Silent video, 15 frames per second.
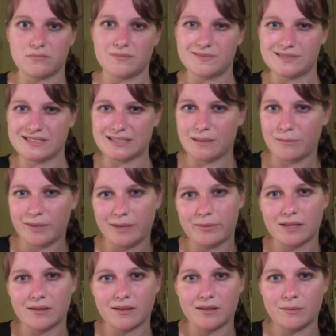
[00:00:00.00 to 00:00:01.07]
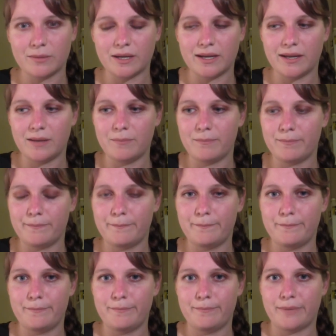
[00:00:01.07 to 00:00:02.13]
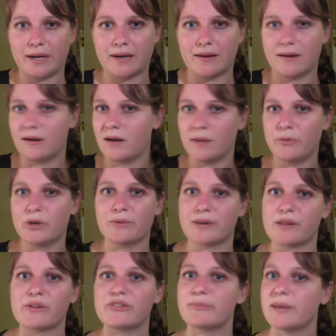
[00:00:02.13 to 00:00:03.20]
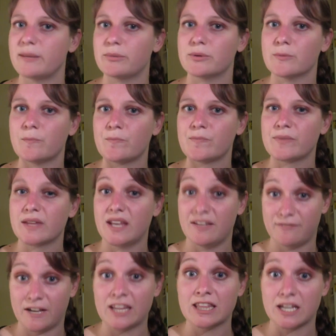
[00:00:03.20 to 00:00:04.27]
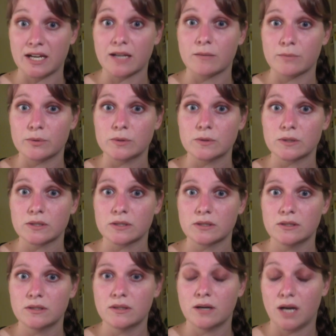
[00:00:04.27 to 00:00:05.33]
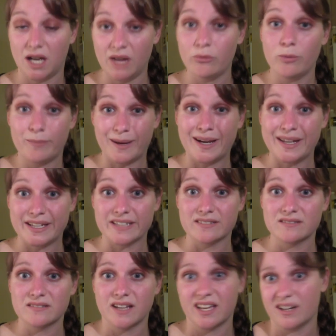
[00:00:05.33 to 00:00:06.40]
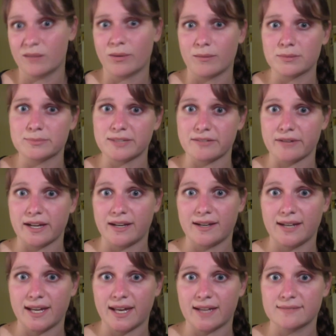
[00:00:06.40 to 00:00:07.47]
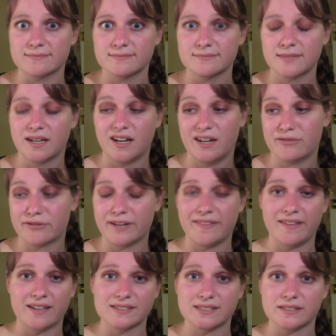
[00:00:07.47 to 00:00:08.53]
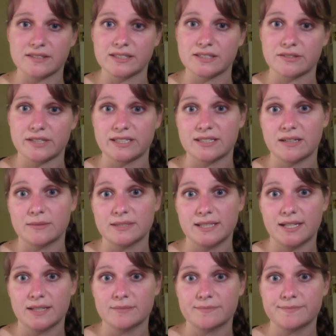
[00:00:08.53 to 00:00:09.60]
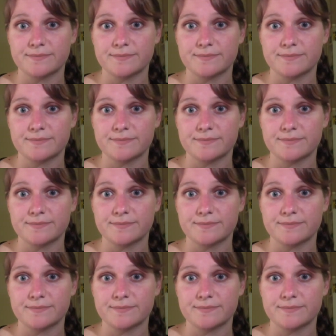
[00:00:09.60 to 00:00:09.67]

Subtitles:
some people aren't going to buy it, but I'm not one of those people. If I like a book, I will buy it, and I'll probably read it again. I've read that series 3 times now.